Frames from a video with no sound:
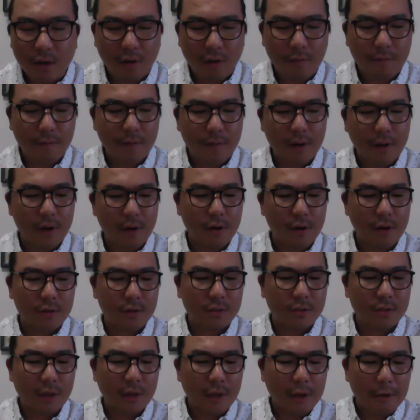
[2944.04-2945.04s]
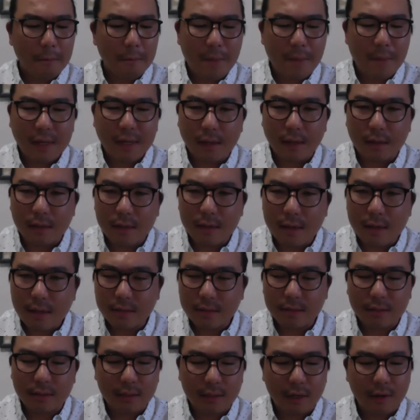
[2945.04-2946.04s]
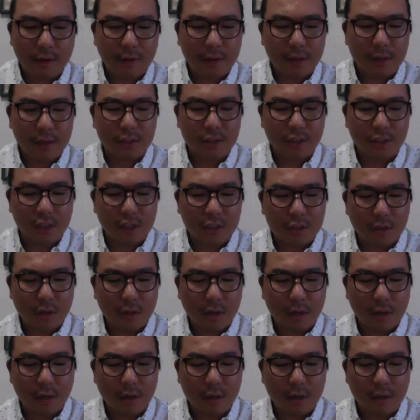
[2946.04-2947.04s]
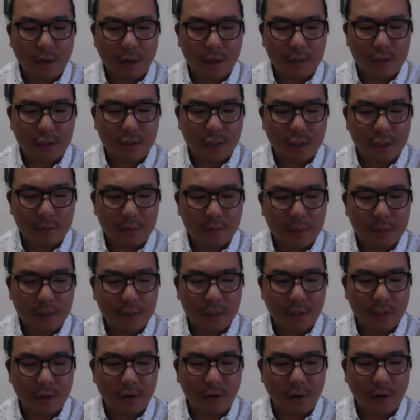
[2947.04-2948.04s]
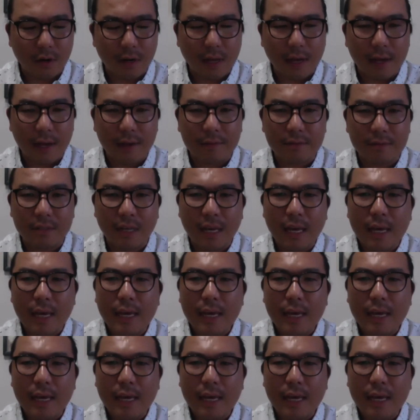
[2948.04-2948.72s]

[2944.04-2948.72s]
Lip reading: our fears, making necessary adjustments in our lives.